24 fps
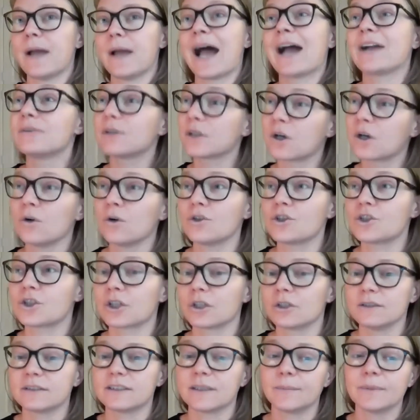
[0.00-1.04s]

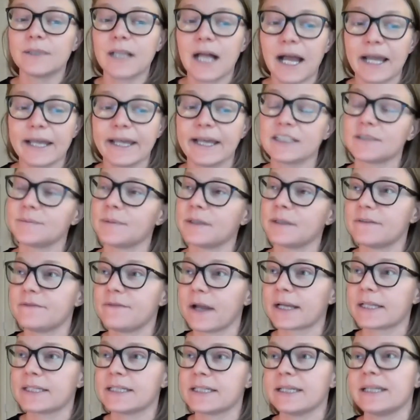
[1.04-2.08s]
agricultural supply has been
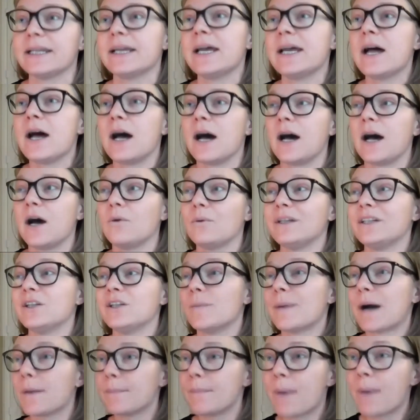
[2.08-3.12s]
affected. We know
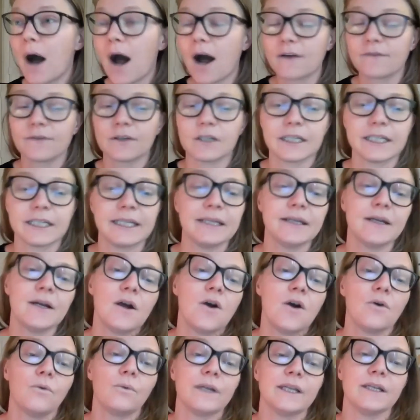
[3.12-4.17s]
about poverty.
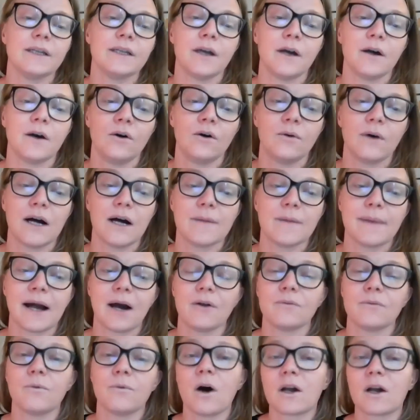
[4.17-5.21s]
We know
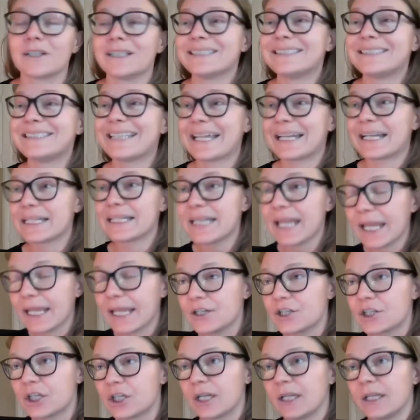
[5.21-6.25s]
about water and
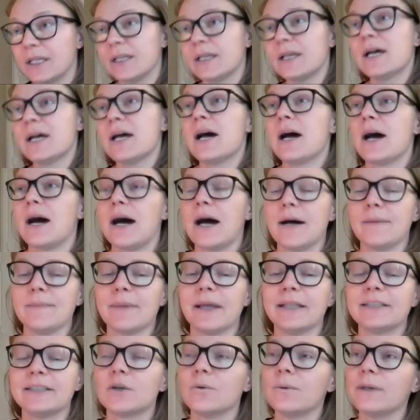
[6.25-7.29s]
sanitation.
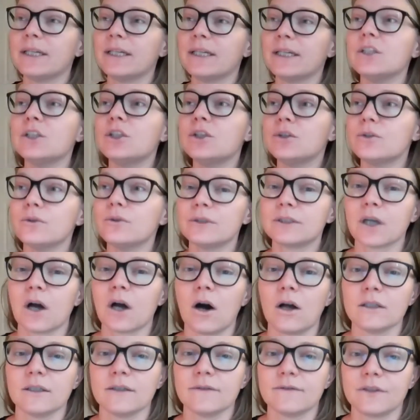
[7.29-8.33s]
And so we can use
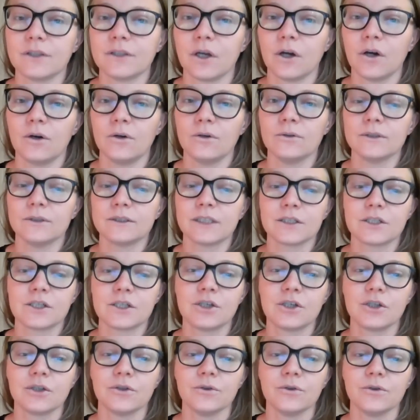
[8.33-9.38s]
all of those
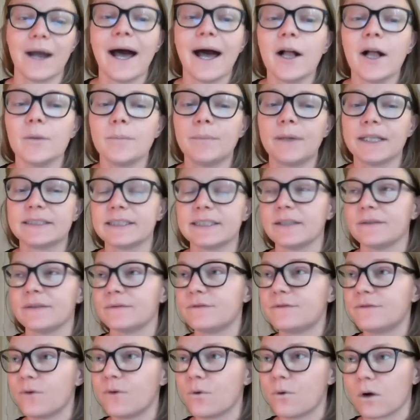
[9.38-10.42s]
to help us
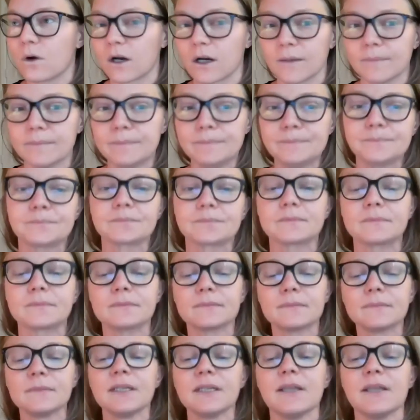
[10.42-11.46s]
inform
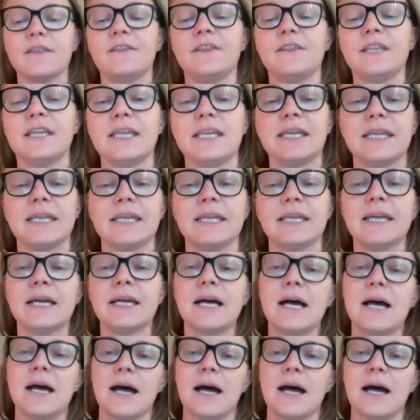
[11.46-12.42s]
the